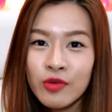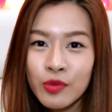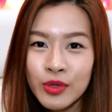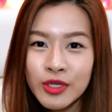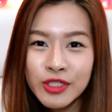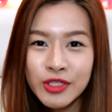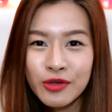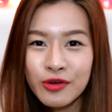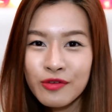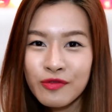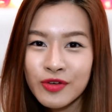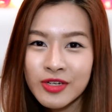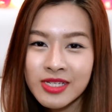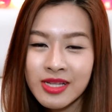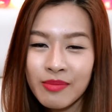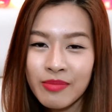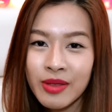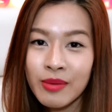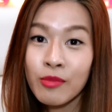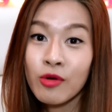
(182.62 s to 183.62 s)
If you wish to go for
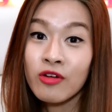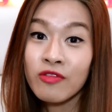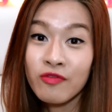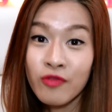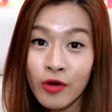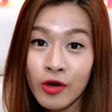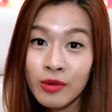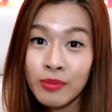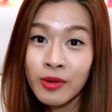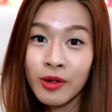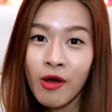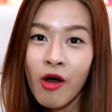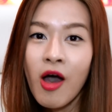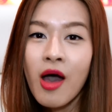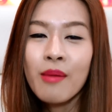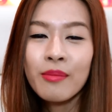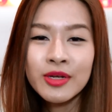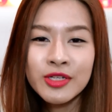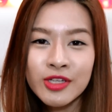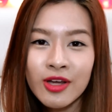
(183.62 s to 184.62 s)
something more affordable,
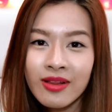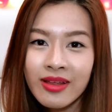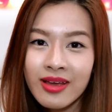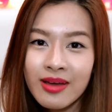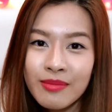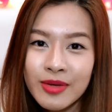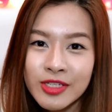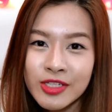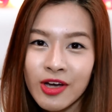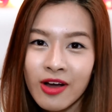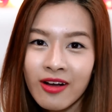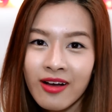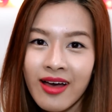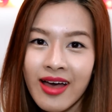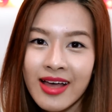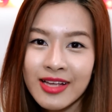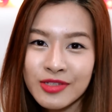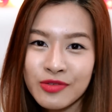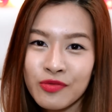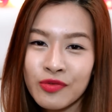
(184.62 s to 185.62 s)
Majolica
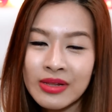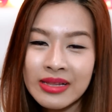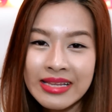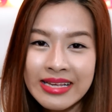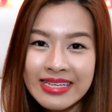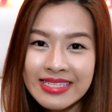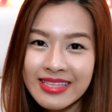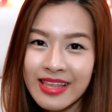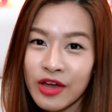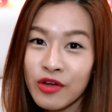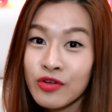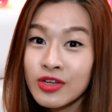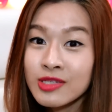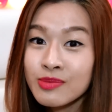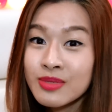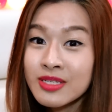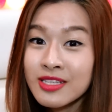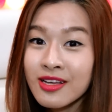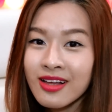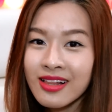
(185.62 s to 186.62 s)
Majorca has released a
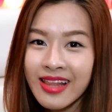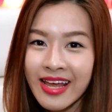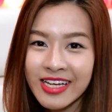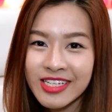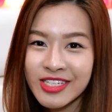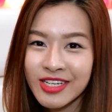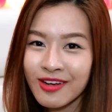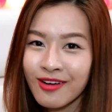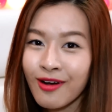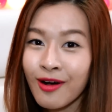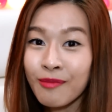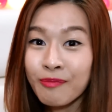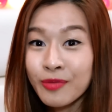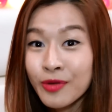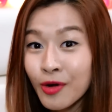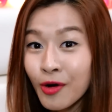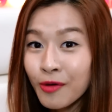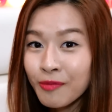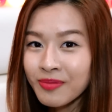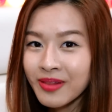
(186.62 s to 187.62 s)
Christmas collection called
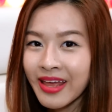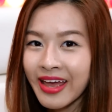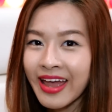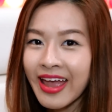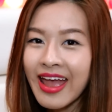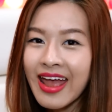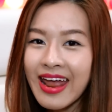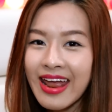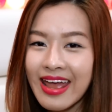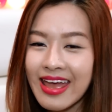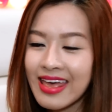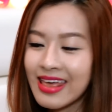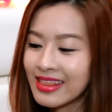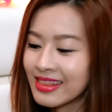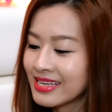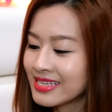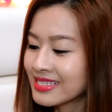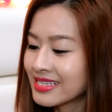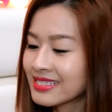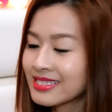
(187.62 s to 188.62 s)
Pure Play,
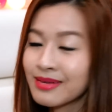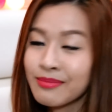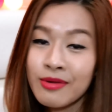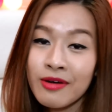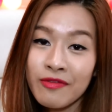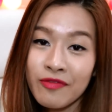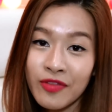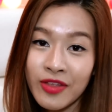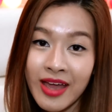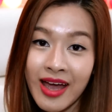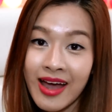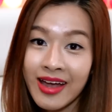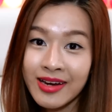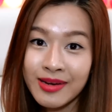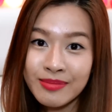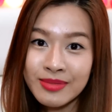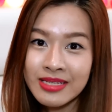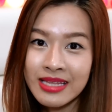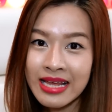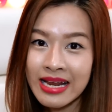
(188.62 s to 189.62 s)
and these are some of the
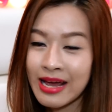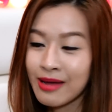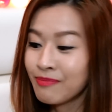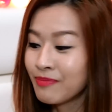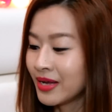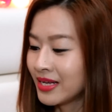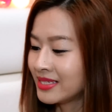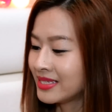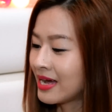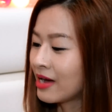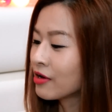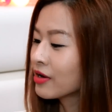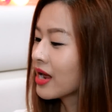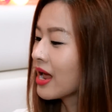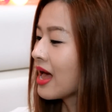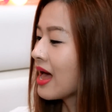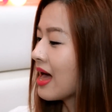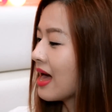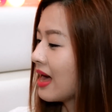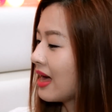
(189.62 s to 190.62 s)
items that I picked out.
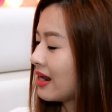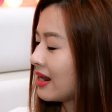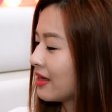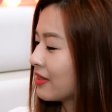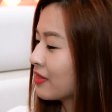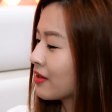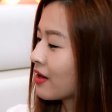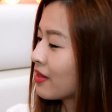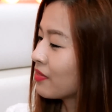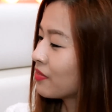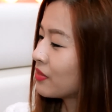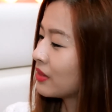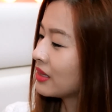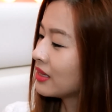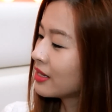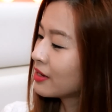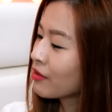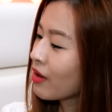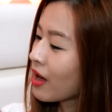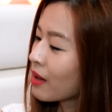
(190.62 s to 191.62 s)
And I thought the
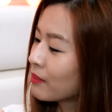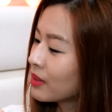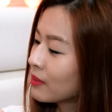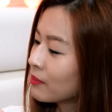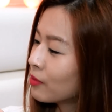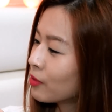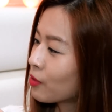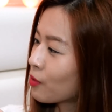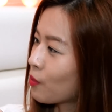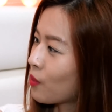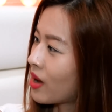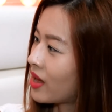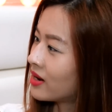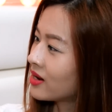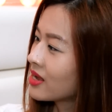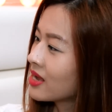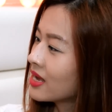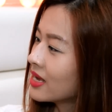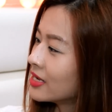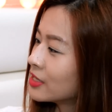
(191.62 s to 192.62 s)
little hummingbird
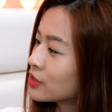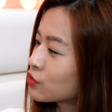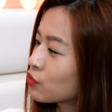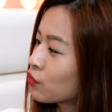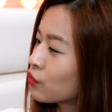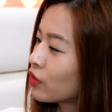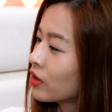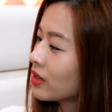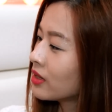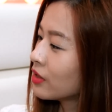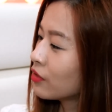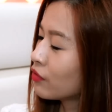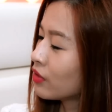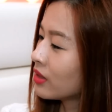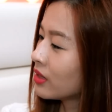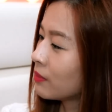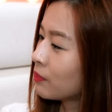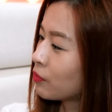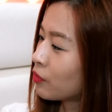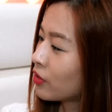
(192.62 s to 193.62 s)
one is really,
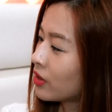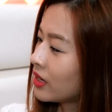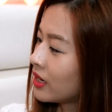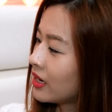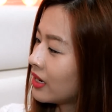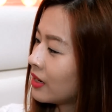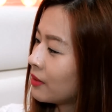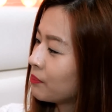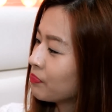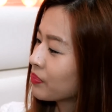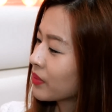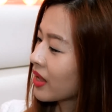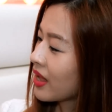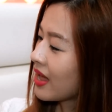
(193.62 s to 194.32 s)
really pretty.